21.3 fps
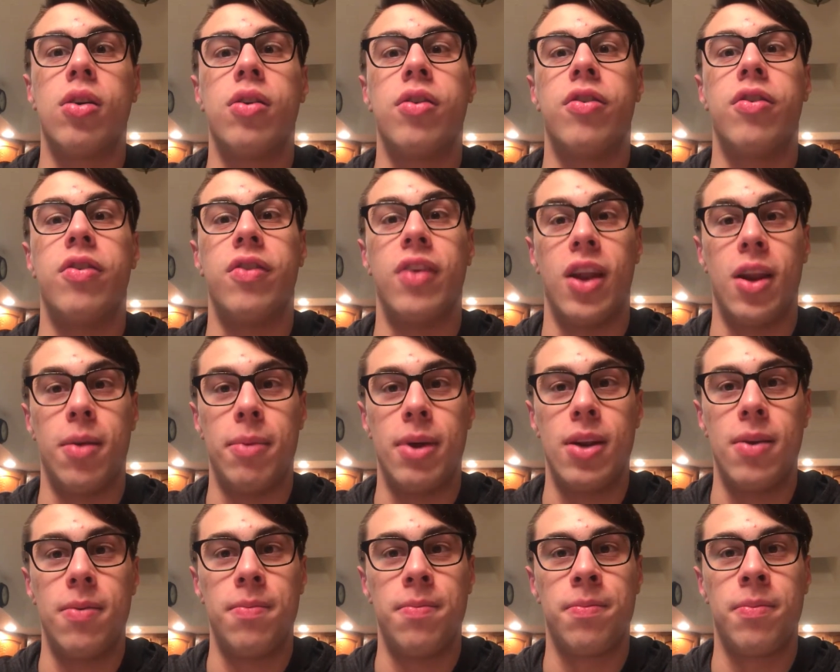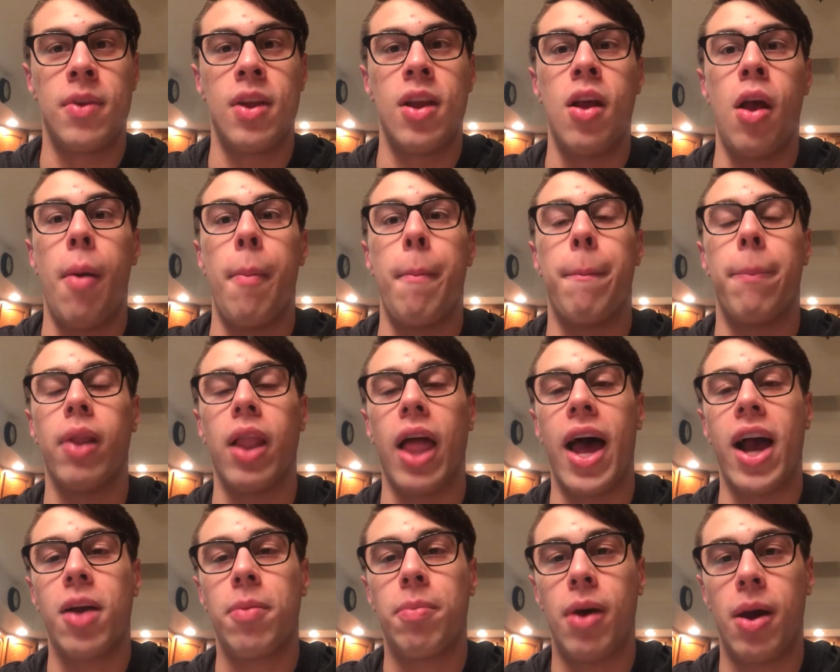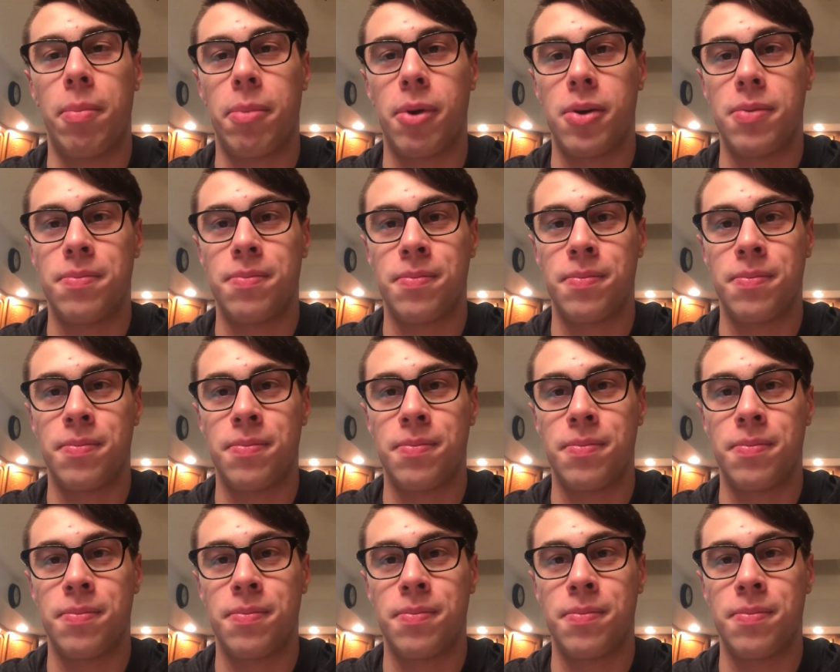cinnamon, black pepper,